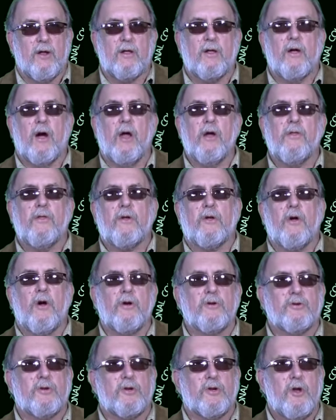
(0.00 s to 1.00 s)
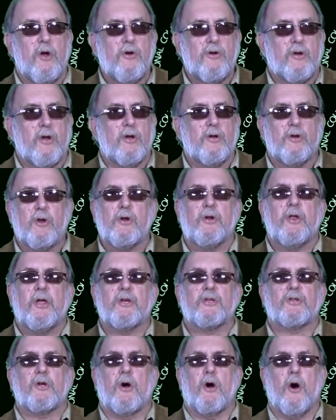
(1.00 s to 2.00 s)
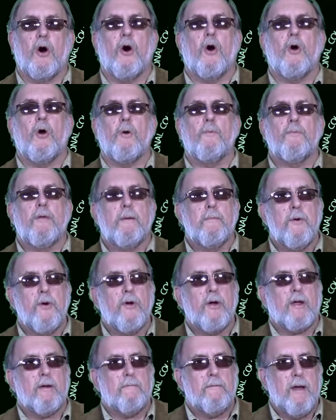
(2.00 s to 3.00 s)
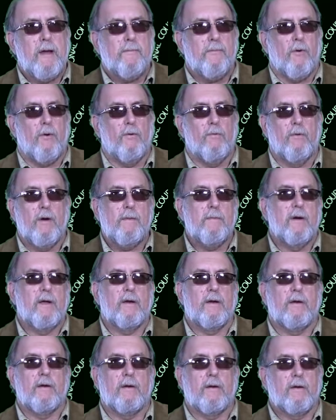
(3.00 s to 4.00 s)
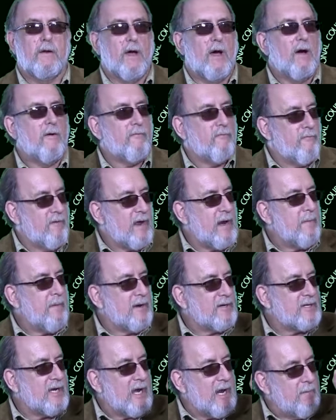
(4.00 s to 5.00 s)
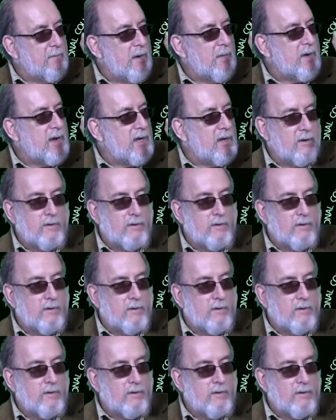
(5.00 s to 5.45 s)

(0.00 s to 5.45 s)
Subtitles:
under the Constitution to disarm the American people. Wait a minute. Forget about the Second Amendment.